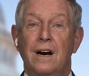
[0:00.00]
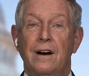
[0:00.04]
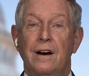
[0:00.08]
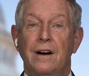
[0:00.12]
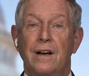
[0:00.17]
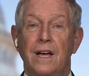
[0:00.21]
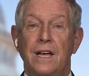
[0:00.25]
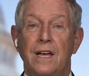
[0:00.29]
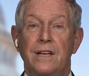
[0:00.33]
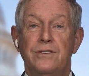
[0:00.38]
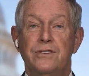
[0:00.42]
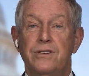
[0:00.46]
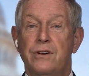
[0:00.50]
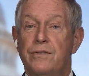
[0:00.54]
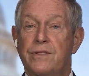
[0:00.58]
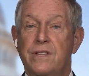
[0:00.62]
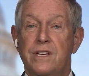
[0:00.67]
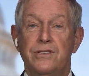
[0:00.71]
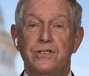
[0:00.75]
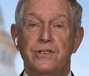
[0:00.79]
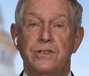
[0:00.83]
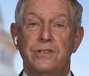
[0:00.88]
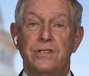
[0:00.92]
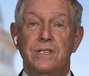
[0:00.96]
And so
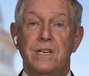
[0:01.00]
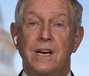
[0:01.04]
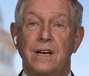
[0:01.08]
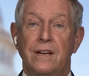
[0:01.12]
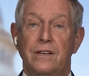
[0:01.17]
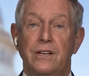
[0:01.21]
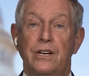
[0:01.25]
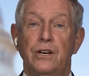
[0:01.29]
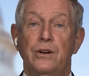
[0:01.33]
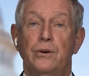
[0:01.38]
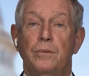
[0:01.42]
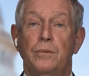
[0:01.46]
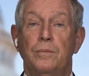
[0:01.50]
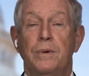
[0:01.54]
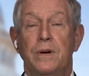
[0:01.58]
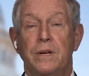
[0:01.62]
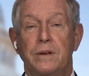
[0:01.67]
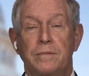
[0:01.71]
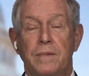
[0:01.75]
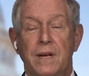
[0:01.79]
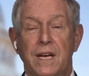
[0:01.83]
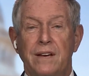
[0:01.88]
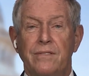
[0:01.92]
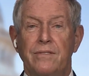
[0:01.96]
this is not new,
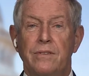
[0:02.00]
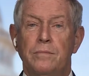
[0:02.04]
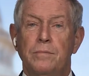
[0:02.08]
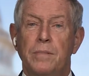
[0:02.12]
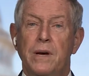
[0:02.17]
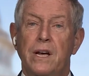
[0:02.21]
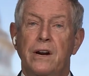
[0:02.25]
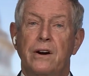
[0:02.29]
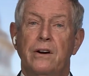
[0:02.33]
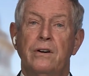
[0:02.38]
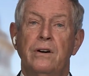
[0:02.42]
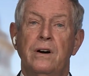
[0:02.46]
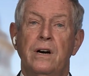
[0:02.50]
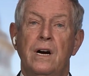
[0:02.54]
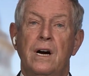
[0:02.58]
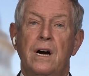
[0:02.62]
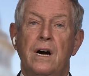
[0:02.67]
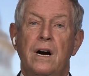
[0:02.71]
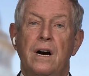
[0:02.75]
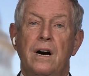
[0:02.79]
but even better.